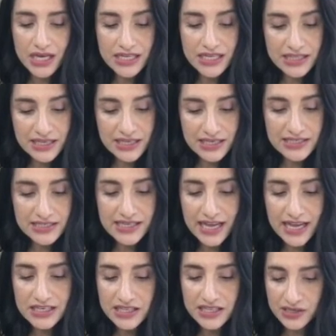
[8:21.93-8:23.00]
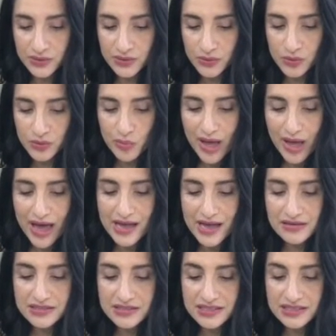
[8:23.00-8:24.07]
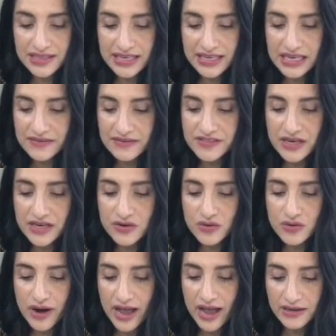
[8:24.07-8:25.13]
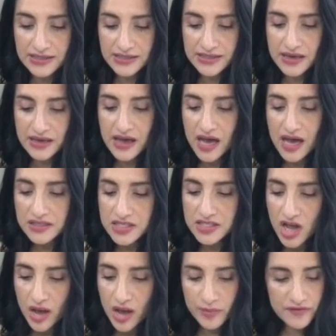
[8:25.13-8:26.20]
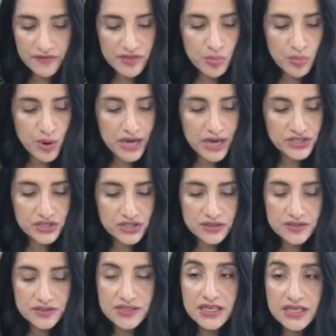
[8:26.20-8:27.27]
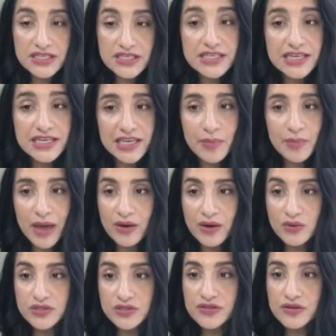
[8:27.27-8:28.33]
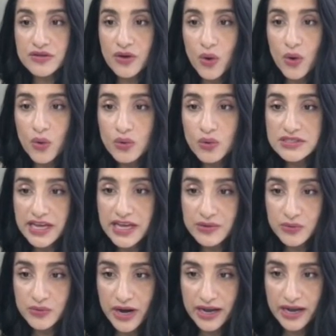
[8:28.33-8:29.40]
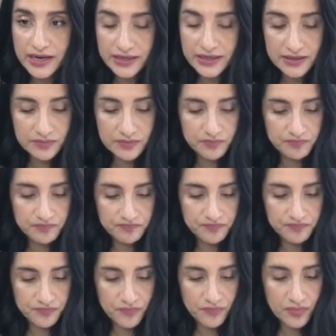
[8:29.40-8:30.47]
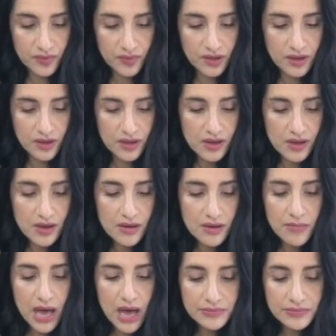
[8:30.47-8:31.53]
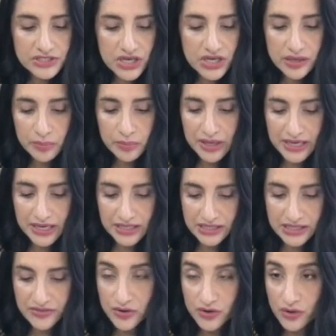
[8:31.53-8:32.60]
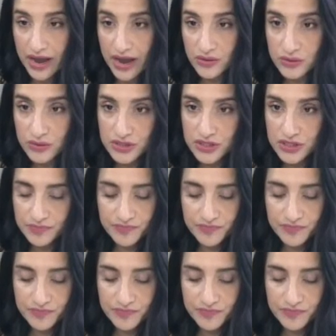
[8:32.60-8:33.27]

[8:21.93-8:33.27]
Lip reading: Liz and Lou piled leaves and grass on top of the branches to keep out the cold and rain. Mom dug a pit in the ground.